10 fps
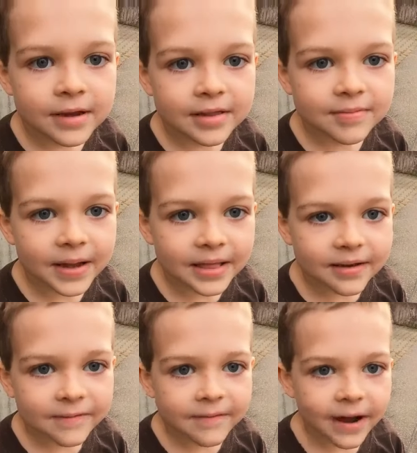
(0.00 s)
Please like
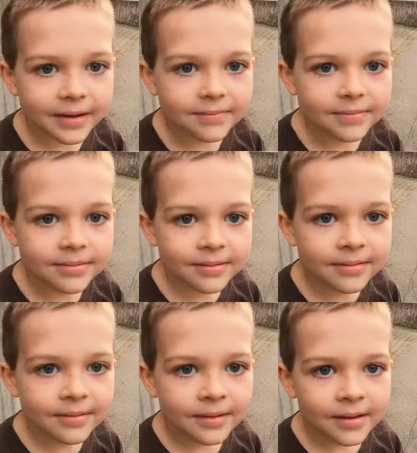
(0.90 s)
and subscribe.
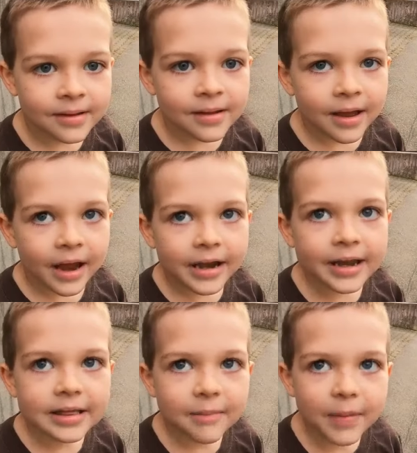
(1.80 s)
Yes. And, and
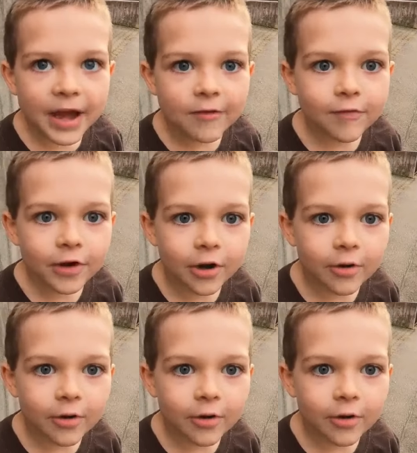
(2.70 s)
hit the bell for